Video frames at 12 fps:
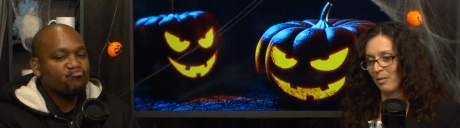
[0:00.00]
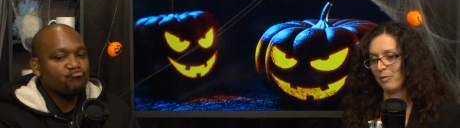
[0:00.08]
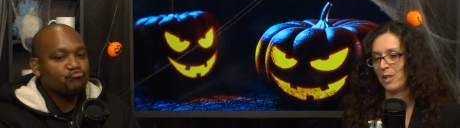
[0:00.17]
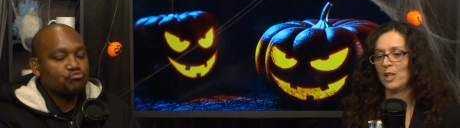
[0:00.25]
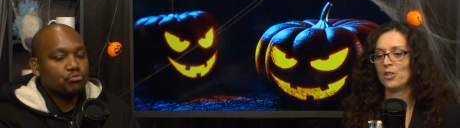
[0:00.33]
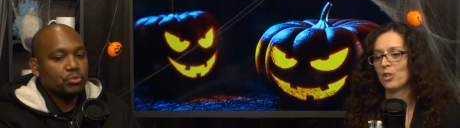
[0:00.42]

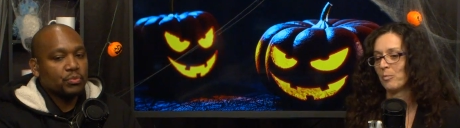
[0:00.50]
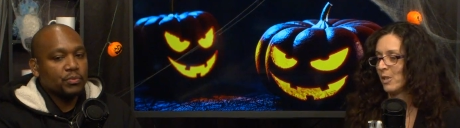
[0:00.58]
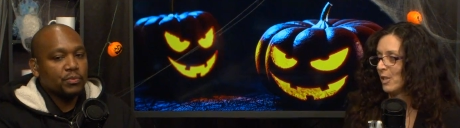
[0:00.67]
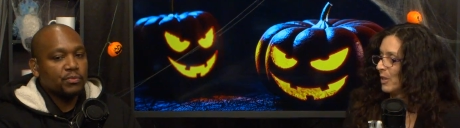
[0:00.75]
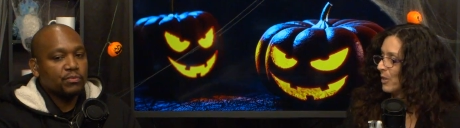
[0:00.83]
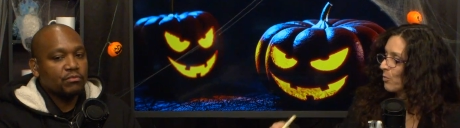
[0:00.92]
Speaker 1: of
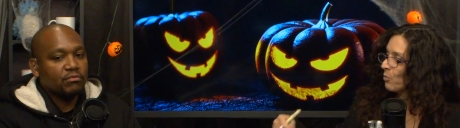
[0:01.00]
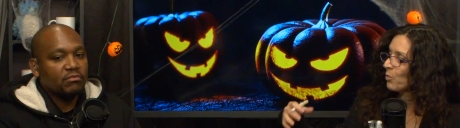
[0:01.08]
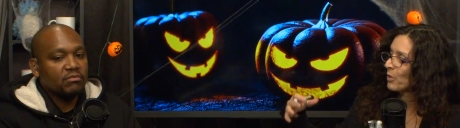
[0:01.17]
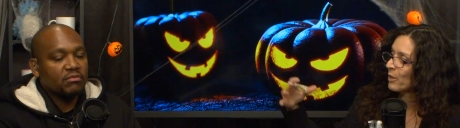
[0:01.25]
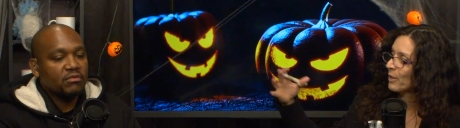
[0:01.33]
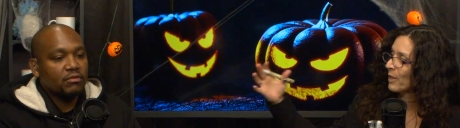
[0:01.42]
Egypt in this
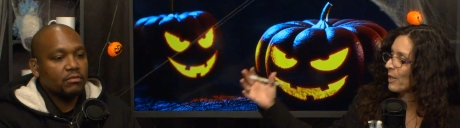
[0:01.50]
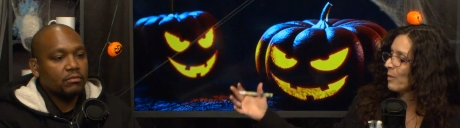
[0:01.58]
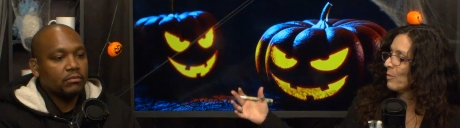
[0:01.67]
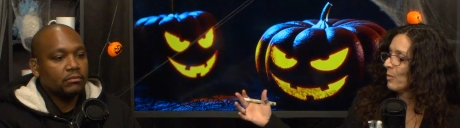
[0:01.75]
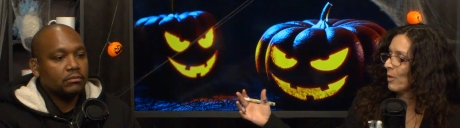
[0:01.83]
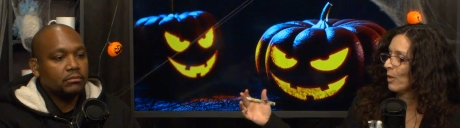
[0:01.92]

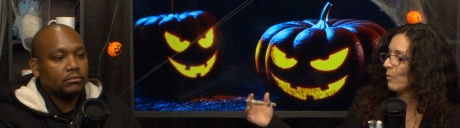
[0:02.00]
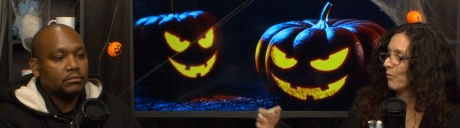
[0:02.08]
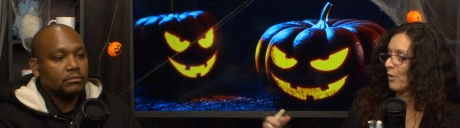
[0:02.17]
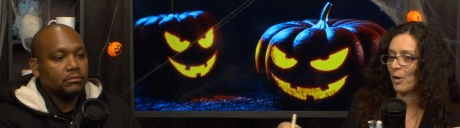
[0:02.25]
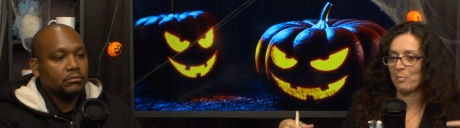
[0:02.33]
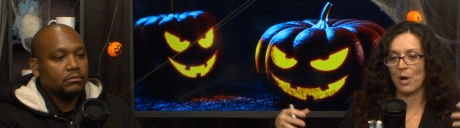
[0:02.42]
really, you know,
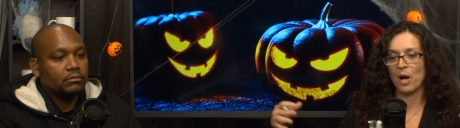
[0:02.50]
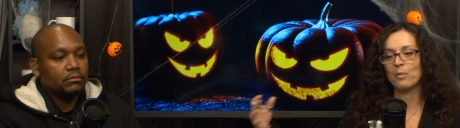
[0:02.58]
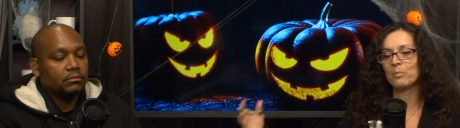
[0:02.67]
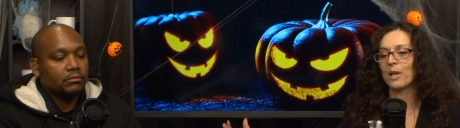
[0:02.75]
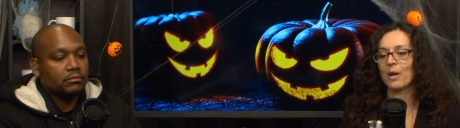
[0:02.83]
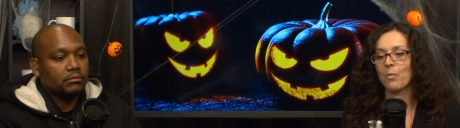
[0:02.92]
very
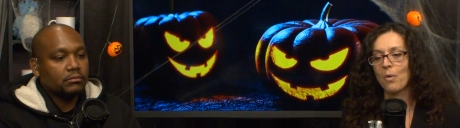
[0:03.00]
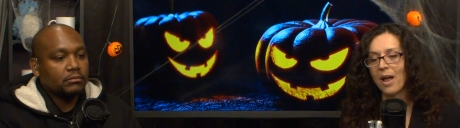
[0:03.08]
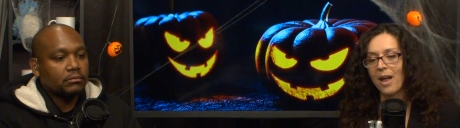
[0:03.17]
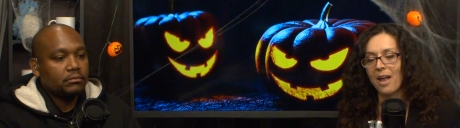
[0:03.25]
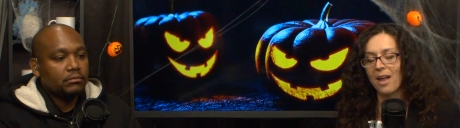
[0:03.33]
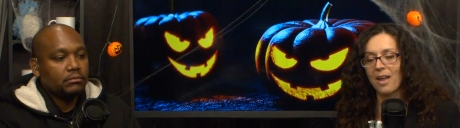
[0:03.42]
public
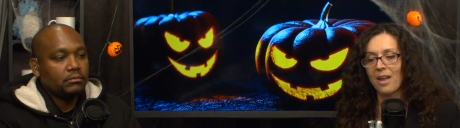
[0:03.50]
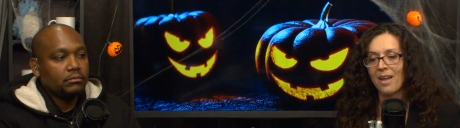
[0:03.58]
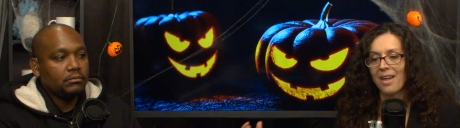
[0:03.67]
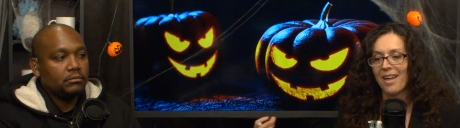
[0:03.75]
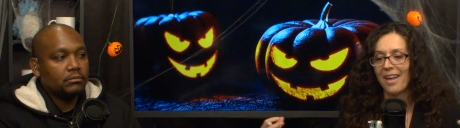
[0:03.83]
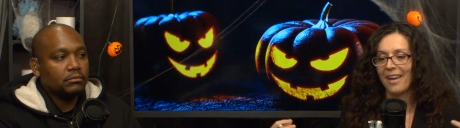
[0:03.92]
way.
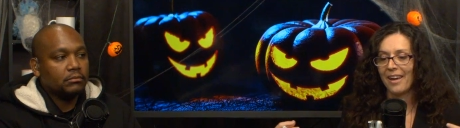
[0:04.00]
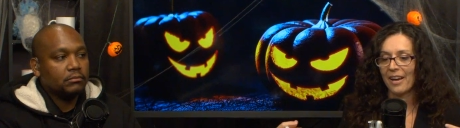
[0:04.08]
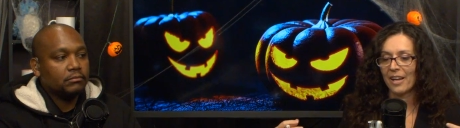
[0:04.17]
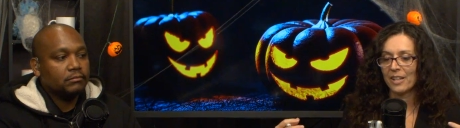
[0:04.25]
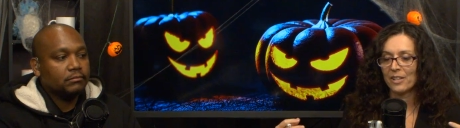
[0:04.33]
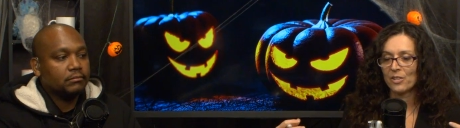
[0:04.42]

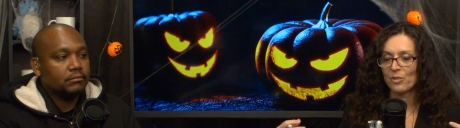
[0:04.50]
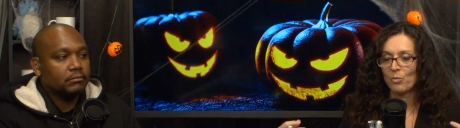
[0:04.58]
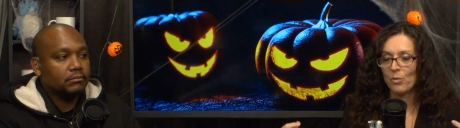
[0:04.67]
And